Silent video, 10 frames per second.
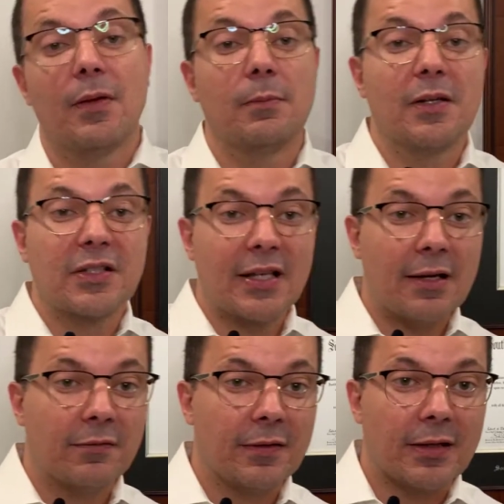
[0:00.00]
number
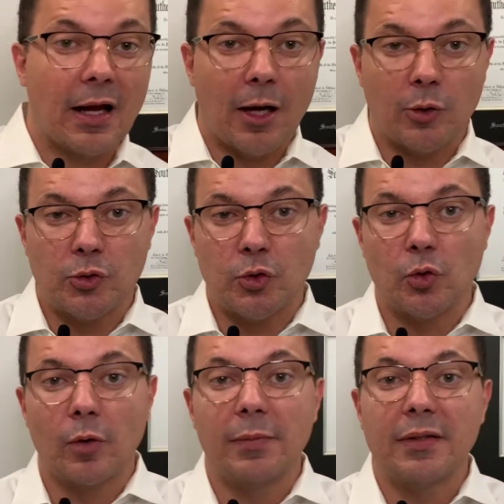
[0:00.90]
7, how
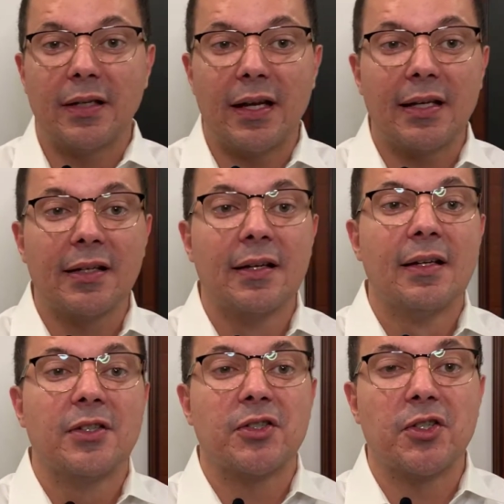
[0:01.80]
to obtain
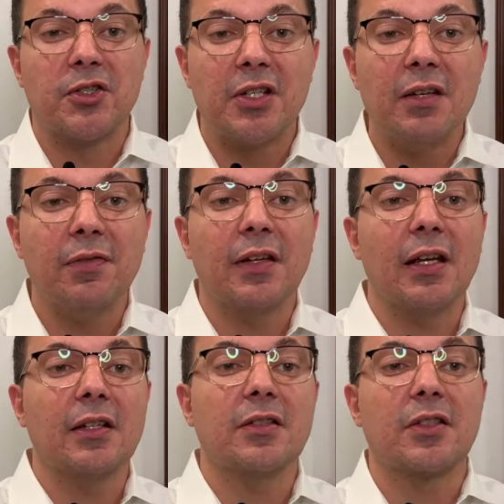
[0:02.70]

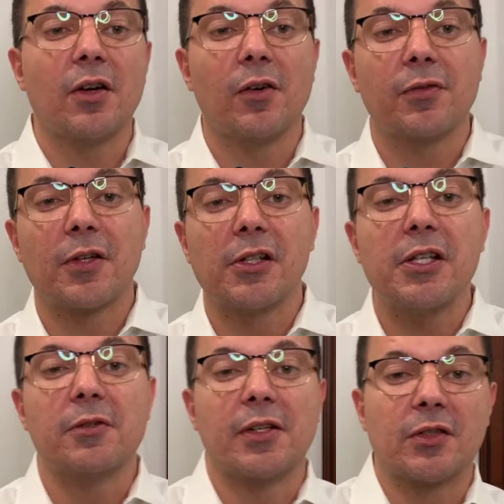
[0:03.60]
certificates of
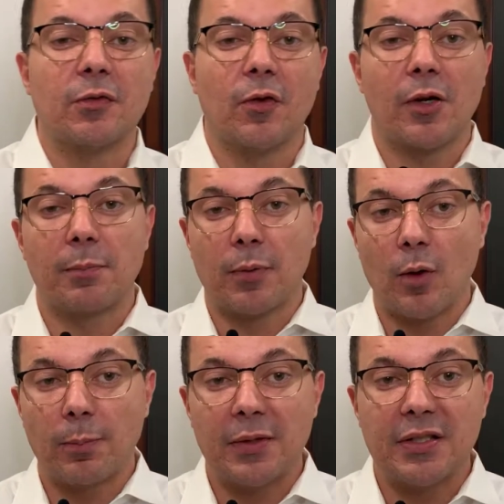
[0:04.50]
clearance for a
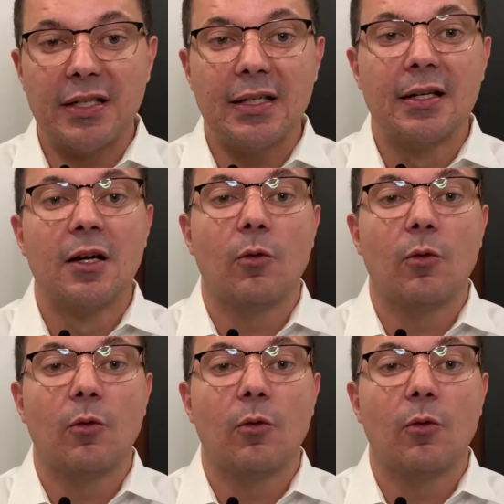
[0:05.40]
property